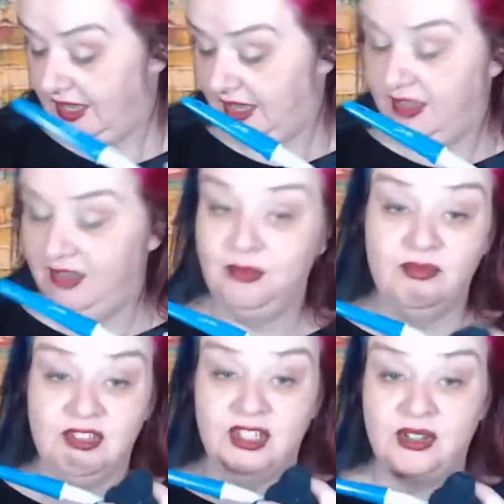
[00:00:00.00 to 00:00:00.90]
Um,
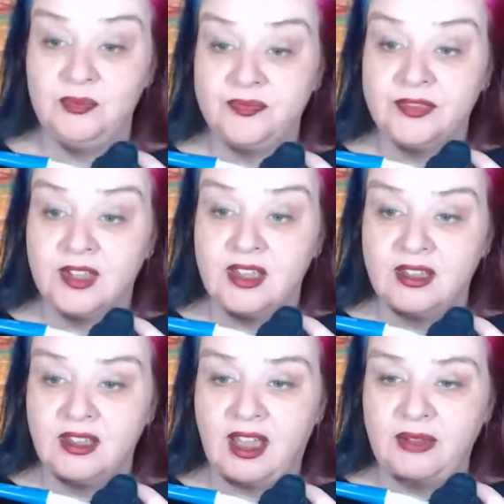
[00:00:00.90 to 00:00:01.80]
so
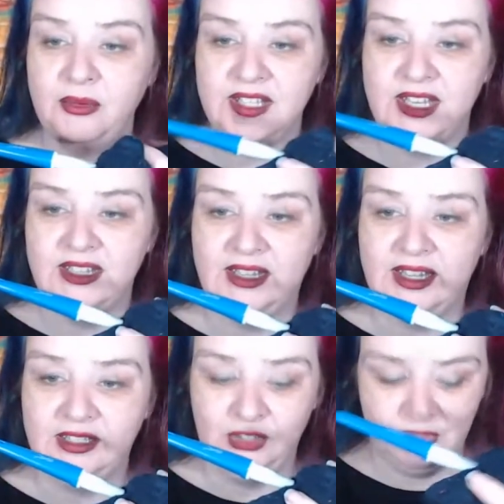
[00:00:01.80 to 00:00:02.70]
I would say,
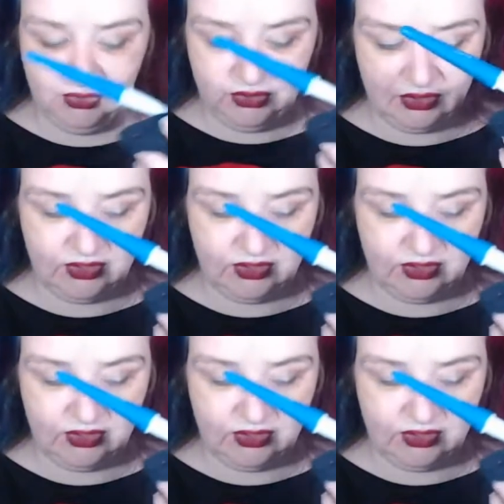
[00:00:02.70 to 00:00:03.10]
like, use,